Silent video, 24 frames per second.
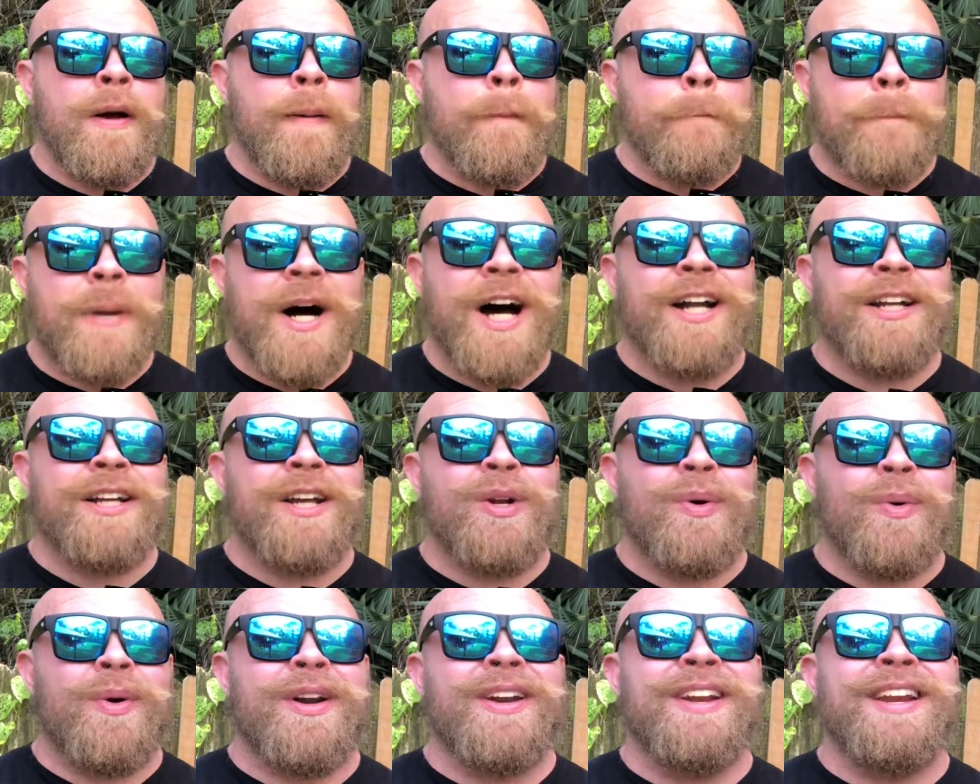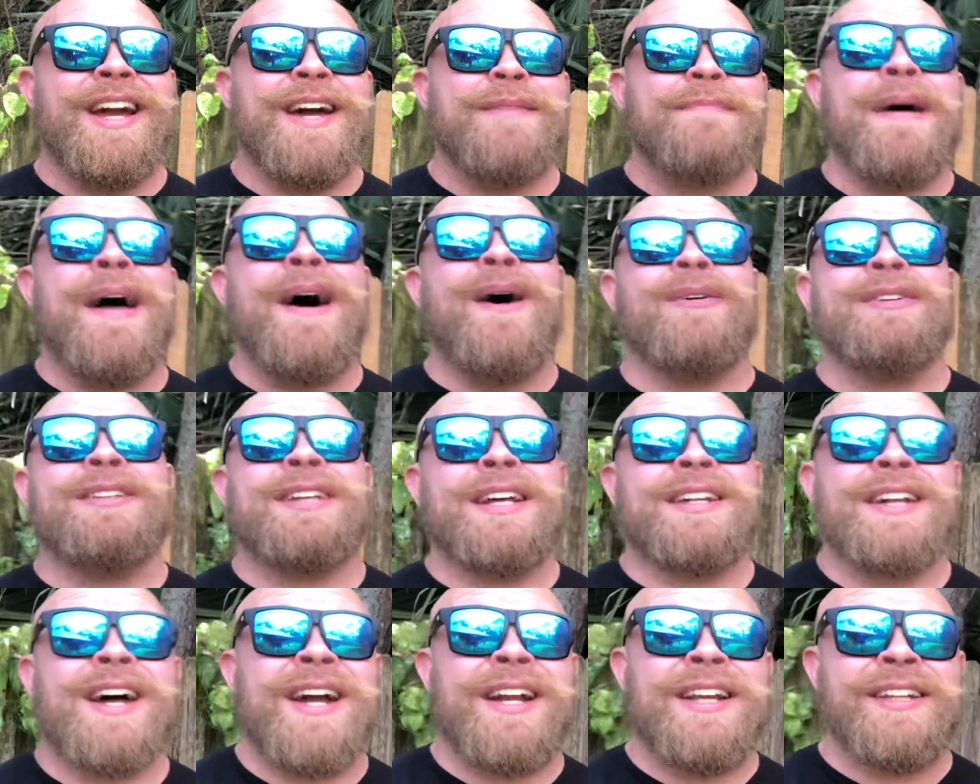But in order to get pounds
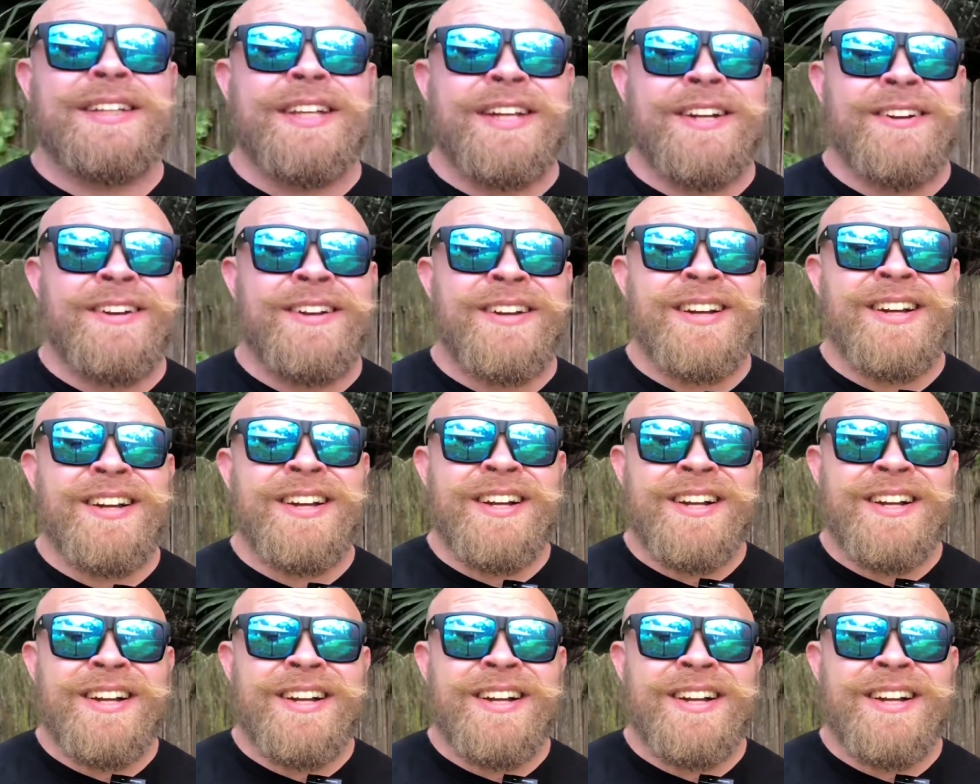that 90s gear,